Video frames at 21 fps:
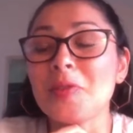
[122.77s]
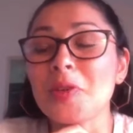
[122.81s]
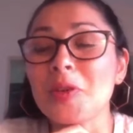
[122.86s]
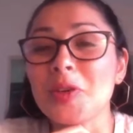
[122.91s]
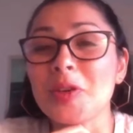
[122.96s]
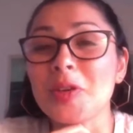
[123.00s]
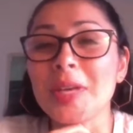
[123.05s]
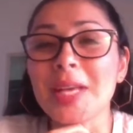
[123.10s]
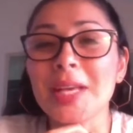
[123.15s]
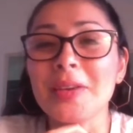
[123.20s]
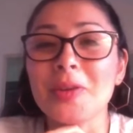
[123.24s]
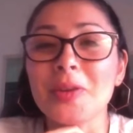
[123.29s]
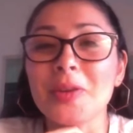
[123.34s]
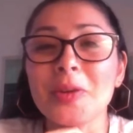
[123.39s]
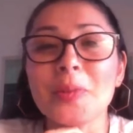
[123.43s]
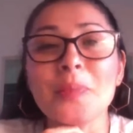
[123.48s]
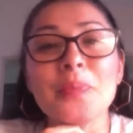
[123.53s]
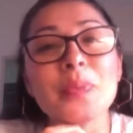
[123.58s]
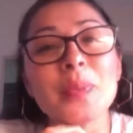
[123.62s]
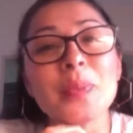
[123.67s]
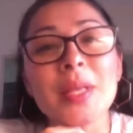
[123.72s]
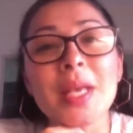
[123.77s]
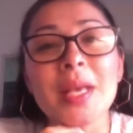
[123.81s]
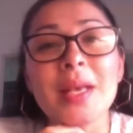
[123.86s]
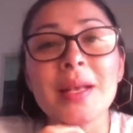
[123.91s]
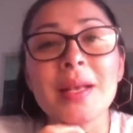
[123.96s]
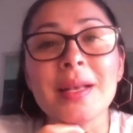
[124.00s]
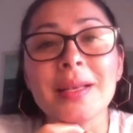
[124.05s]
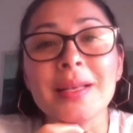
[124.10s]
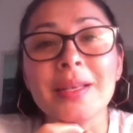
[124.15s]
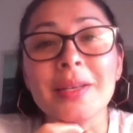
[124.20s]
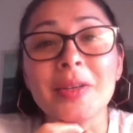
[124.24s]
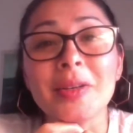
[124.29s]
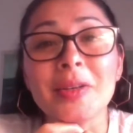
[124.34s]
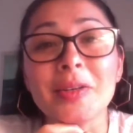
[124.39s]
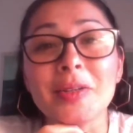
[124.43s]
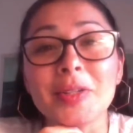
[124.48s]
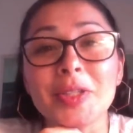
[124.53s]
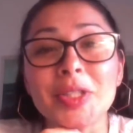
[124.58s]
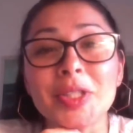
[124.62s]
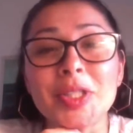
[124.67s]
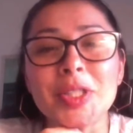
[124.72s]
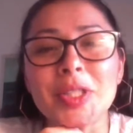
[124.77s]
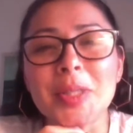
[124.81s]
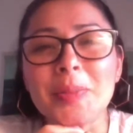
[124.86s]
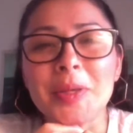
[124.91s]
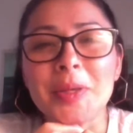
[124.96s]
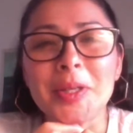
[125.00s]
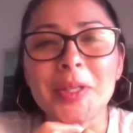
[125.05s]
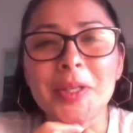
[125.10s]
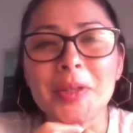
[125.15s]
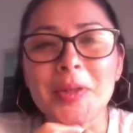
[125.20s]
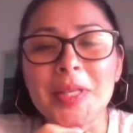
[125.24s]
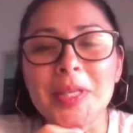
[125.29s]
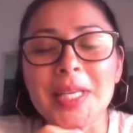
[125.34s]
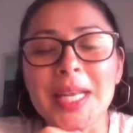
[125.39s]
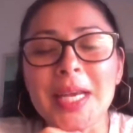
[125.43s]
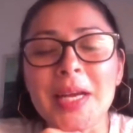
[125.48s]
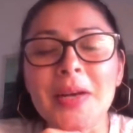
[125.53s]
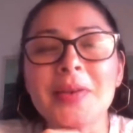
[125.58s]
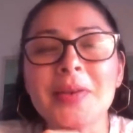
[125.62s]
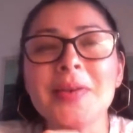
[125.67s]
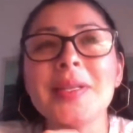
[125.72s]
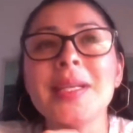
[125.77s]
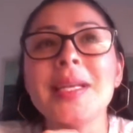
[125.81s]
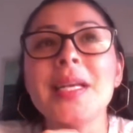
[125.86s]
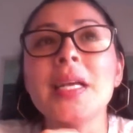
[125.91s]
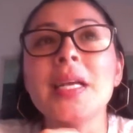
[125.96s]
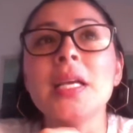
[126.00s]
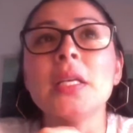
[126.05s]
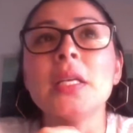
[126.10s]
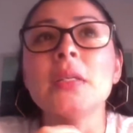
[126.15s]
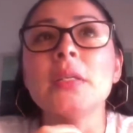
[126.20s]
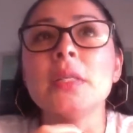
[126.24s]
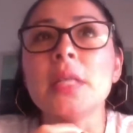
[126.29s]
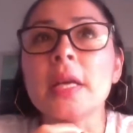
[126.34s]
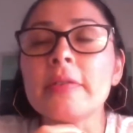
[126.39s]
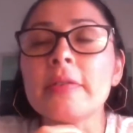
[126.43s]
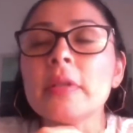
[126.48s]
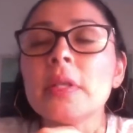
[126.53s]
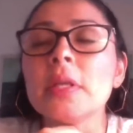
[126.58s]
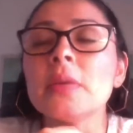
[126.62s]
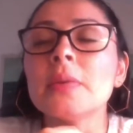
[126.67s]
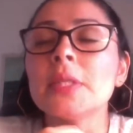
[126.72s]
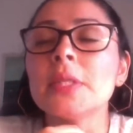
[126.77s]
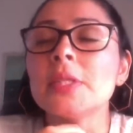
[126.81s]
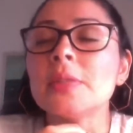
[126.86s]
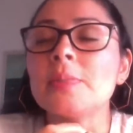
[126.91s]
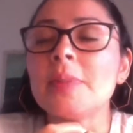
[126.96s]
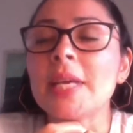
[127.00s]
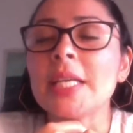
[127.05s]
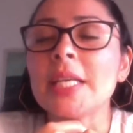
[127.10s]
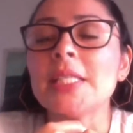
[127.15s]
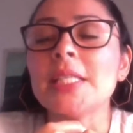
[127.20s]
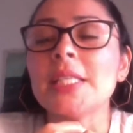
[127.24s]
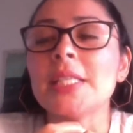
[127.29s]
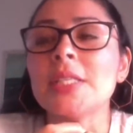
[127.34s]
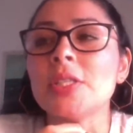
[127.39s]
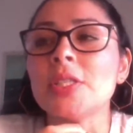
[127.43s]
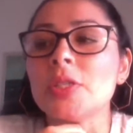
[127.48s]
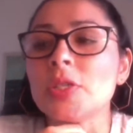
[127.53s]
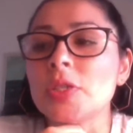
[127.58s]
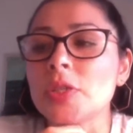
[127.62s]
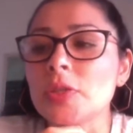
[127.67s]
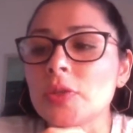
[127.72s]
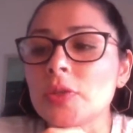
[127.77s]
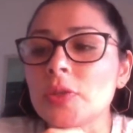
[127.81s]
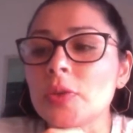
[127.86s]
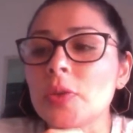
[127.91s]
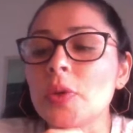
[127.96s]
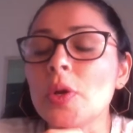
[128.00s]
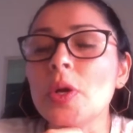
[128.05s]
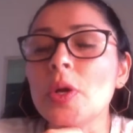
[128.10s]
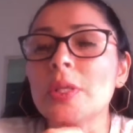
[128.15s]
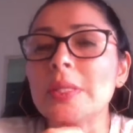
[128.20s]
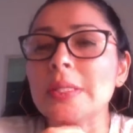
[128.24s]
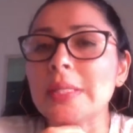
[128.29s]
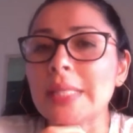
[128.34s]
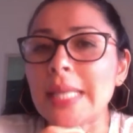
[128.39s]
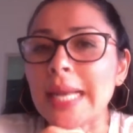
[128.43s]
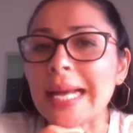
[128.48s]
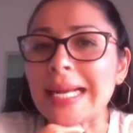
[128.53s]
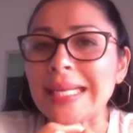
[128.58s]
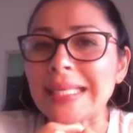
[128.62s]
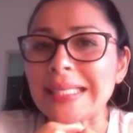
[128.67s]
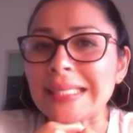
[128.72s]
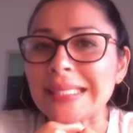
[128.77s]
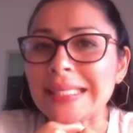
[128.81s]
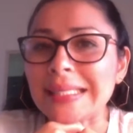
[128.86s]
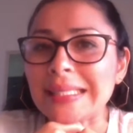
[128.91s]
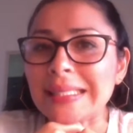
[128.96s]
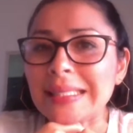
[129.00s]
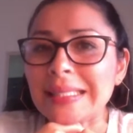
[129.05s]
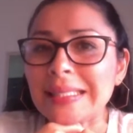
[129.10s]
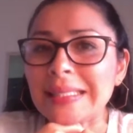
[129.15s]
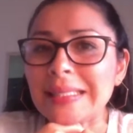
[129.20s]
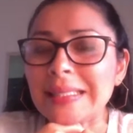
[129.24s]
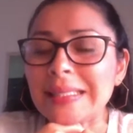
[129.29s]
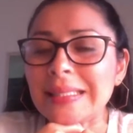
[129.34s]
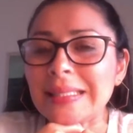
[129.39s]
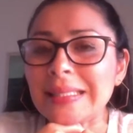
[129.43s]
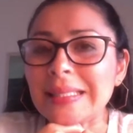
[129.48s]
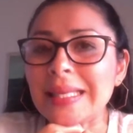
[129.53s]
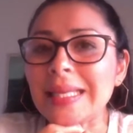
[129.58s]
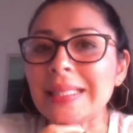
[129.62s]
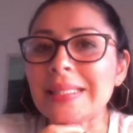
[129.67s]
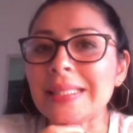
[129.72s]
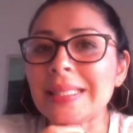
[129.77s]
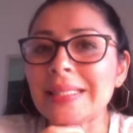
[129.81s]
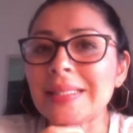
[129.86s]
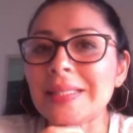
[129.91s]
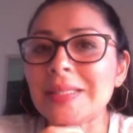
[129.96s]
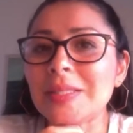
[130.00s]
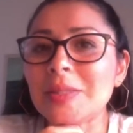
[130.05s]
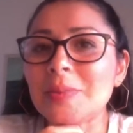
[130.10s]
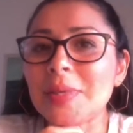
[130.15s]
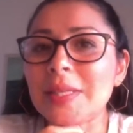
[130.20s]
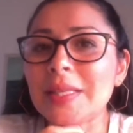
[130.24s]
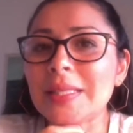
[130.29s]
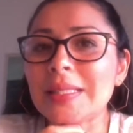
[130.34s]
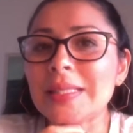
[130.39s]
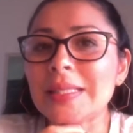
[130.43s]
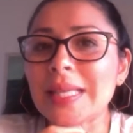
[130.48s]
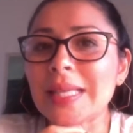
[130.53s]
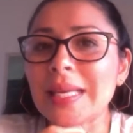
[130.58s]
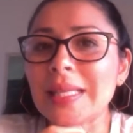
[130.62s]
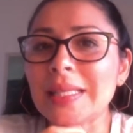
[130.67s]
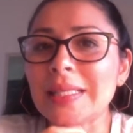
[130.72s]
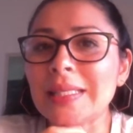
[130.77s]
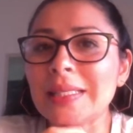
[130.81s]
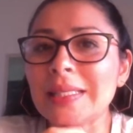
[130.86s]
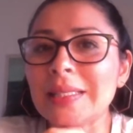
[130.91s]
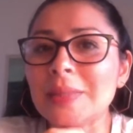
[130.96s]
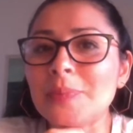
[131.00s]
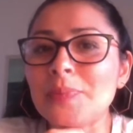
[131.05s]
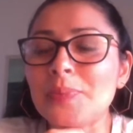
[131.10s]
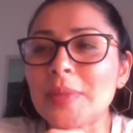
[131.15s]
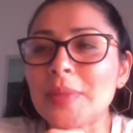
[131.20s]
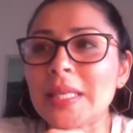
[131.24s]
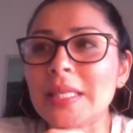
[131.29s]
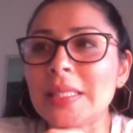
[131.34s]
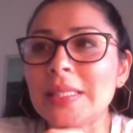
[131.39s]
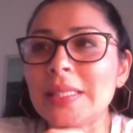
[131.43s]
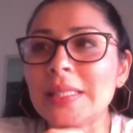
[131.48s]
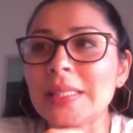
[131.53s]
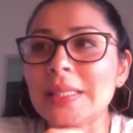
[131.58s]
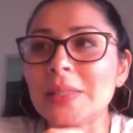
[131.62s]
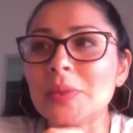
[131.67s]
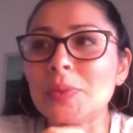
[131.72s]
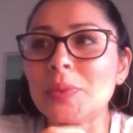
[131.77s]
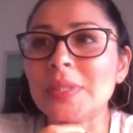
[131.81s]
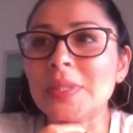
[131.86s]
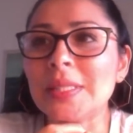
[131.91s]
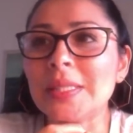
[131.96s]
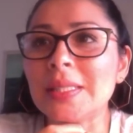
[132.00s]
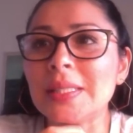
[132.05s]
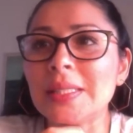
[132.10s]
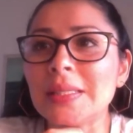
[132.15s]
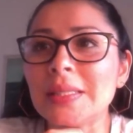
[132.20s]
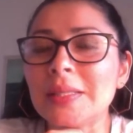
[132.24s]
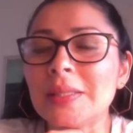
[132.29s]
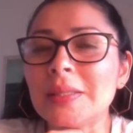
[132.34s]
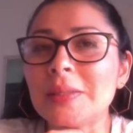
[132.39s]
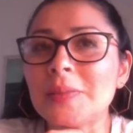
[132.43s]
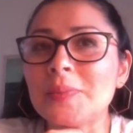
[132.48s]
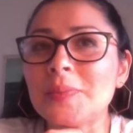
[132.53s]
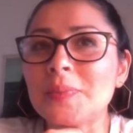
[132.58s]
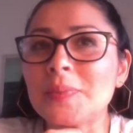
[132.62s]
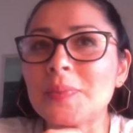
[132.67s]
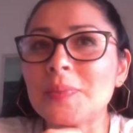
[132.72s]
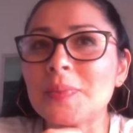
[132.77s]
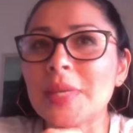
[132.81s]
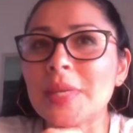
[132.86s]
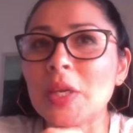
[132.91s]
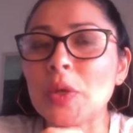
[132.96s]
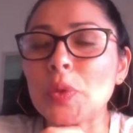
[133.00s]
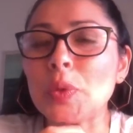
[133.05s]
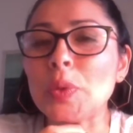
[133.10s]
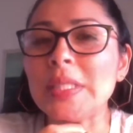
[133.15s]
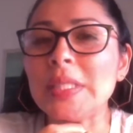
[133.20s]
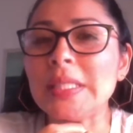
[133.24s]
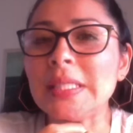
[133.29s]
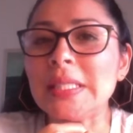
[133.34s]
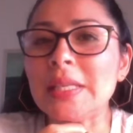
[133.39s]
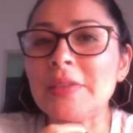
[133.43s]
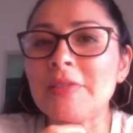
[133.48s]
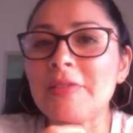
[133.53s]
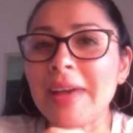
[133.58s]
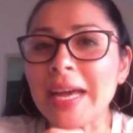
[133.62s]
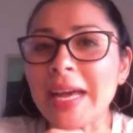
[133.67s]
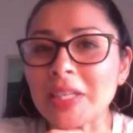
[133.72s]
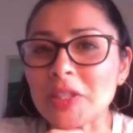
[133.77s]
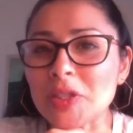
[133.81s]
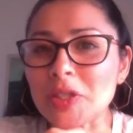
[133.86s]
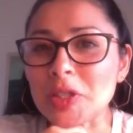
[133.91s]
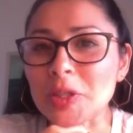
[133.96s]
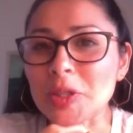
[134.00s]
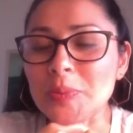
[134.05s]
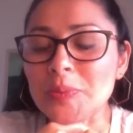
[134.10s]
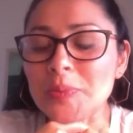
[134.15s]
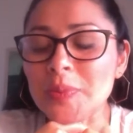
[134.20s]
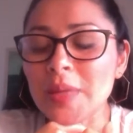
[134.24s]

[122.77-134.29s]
before you get your summer clothing out, you definitely want to pay attention to snacks. That tends to be the silent, insulin resistant increasing factor.